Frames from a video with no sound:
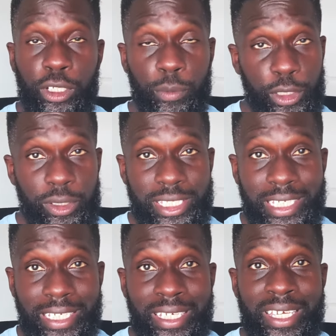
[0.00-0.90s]

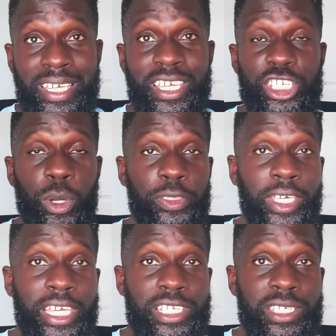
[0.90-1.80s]
community. So I
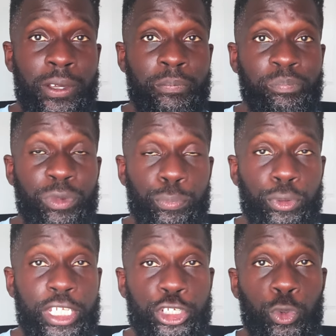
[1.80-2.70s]
think it's
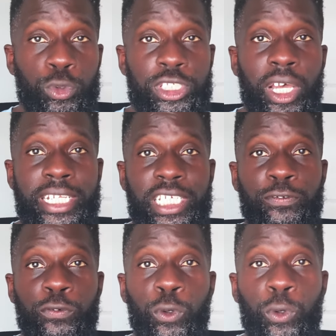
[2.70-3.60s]
pretty short sighted
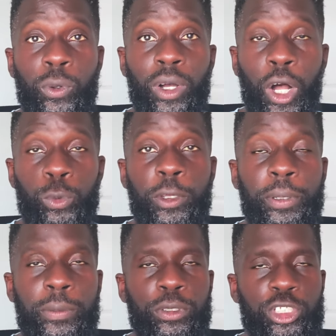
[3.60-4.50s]
for older
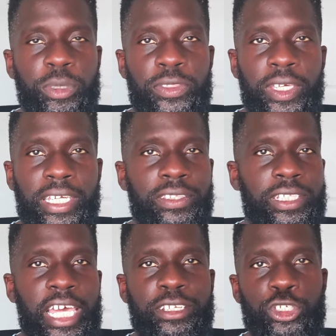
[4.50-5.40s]
people to be thinking
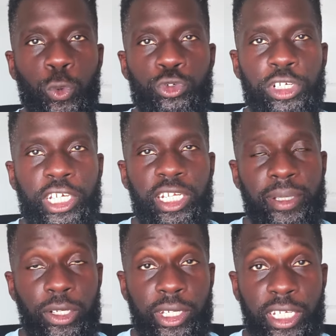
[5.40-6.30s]
that their children are going to
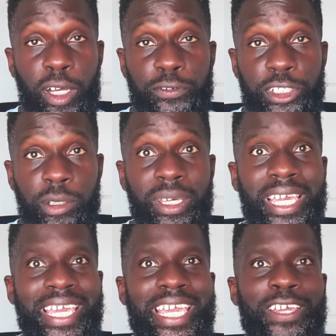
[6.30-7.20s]
be looking after them
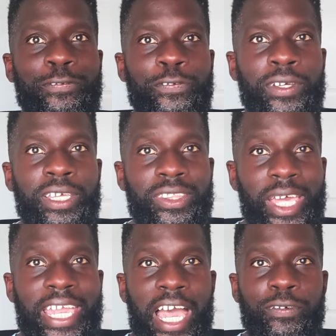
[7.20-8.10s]
if
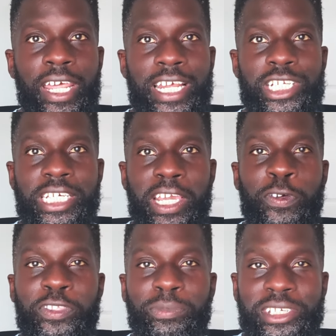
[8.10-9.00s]
they haven't actually
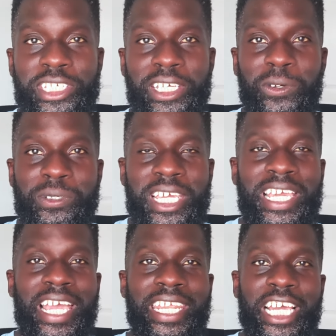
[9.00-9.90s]
given them the skills
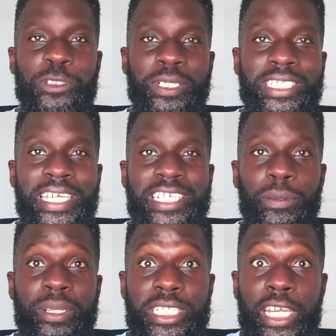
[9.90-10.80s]
and expertise
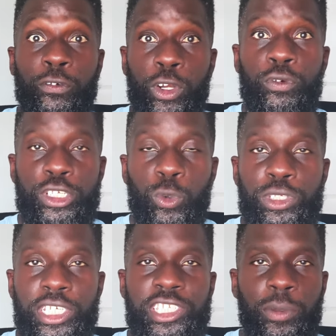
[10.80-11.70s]
and material
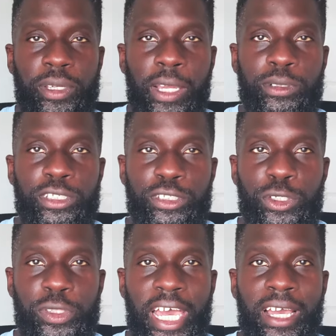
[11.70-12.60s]
resources to be able to
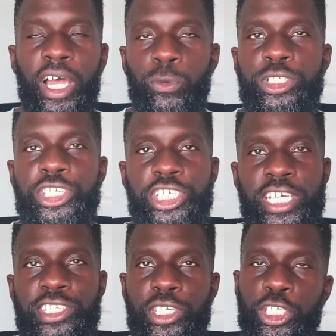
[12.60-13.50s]
do that. I would
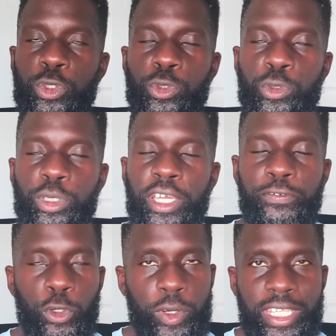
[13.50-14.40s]
suggest that you,
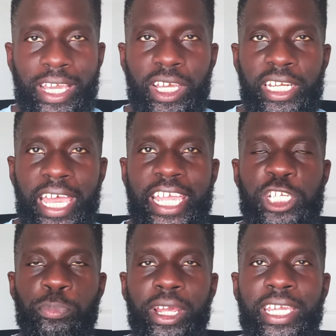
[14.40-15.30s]
if you're in that kind of
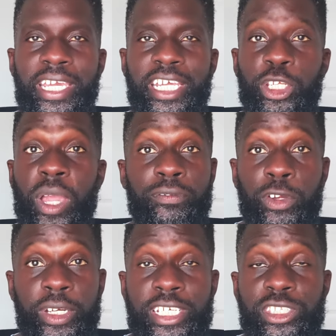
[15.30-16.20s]
age bracket and you
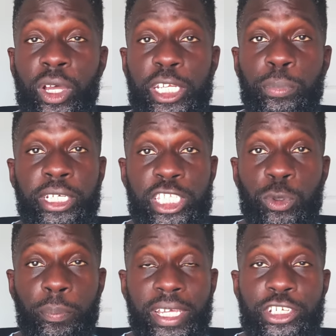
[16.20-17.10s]
haven't already started putting
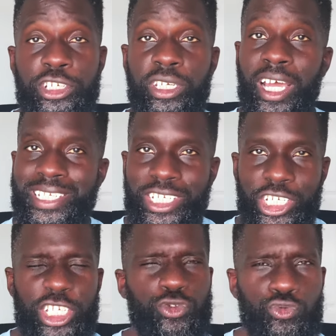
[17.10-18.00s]
into a pension, I
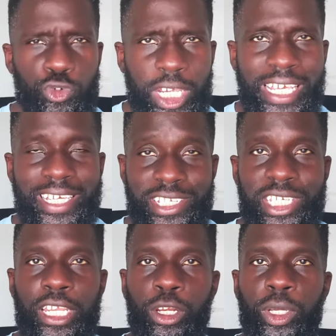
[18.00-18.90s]
suggest really
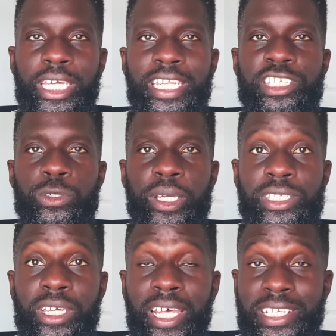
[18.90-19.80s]
consider looking into
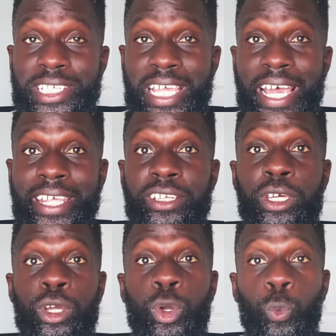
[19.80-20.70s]
it to understand
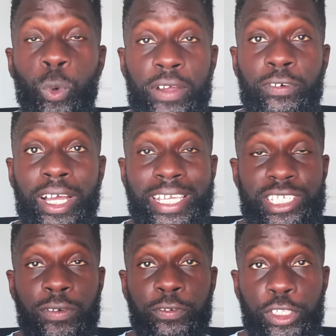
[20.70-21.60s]
whether
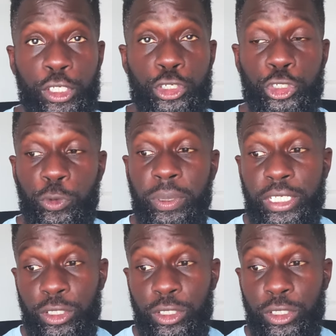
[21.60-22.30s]
it's something that you should be